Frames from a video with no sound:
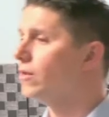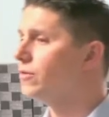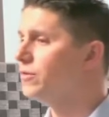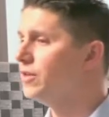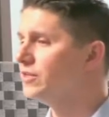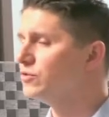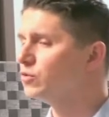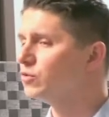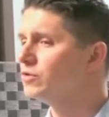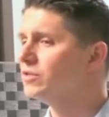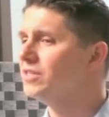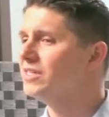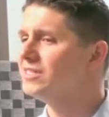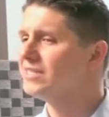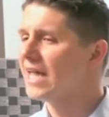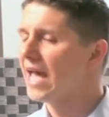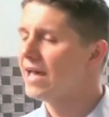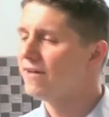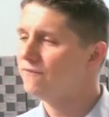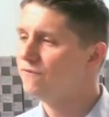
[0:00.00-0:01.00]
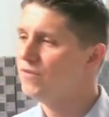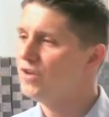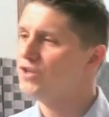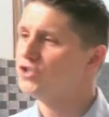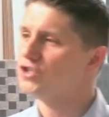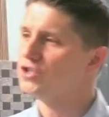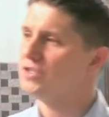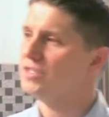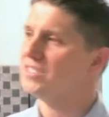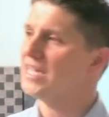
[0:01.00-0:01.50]
this was this
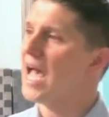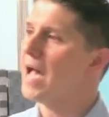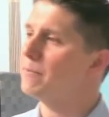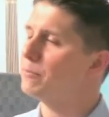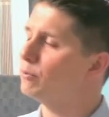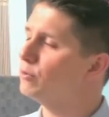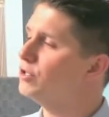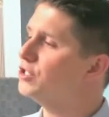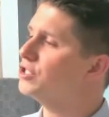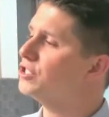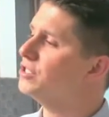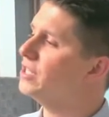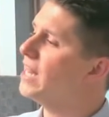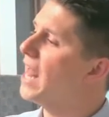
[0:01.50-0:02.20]
vision, this apparition